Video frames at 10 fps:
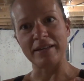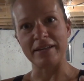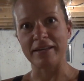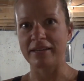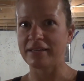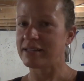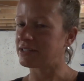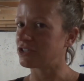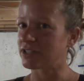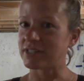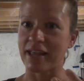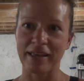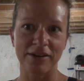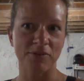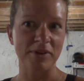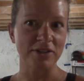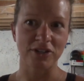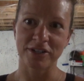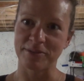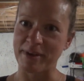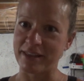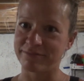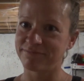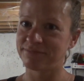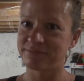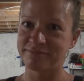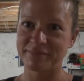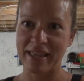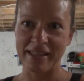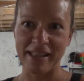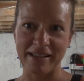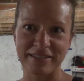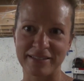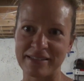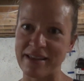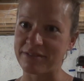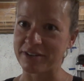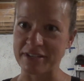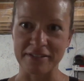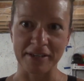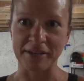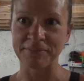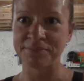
it's just taking a readjustment. And that's never easy.